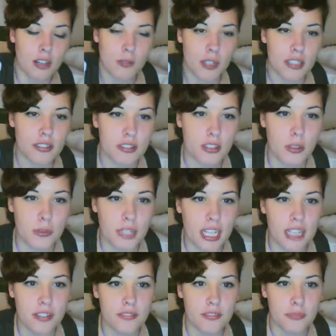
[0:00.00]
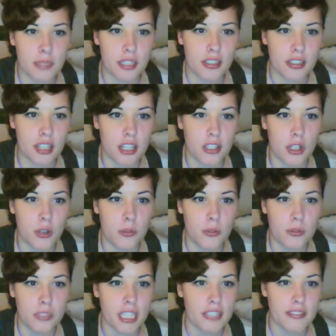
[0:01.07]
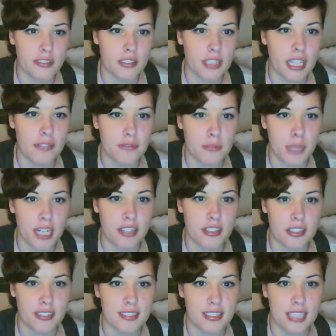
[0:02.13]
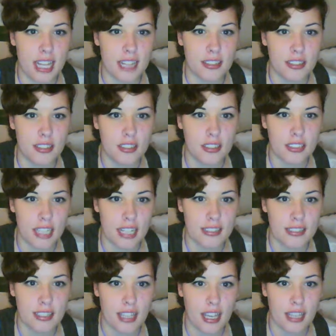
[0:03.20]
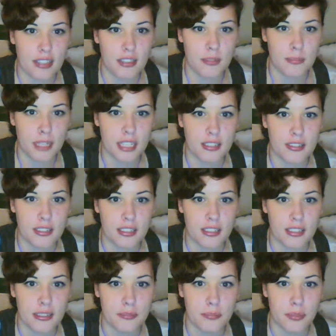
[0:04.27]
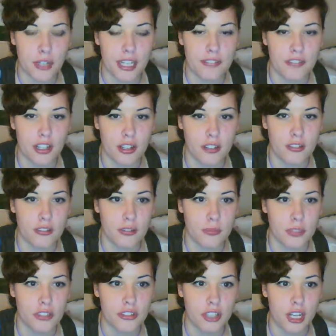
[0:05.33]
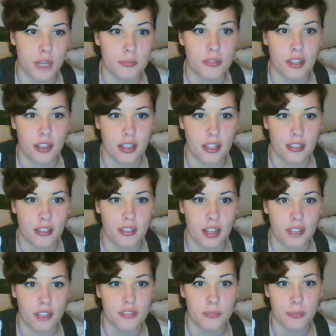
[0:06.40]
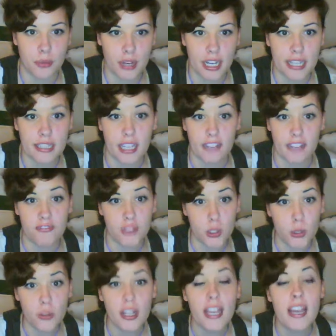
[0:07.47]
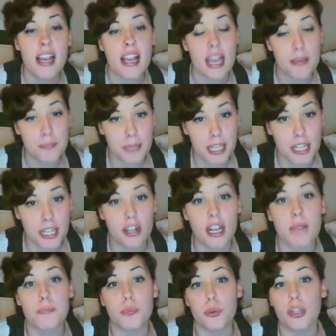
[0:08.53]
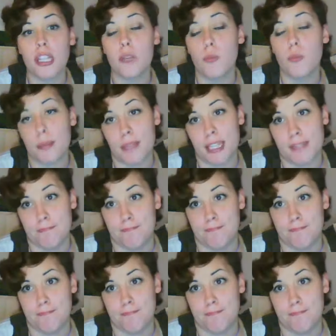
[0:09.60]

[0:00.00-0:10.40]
ones, go Native American in this classic adult men's Indian brave costume. Your job to hunt for prey like food and beer and pretty women.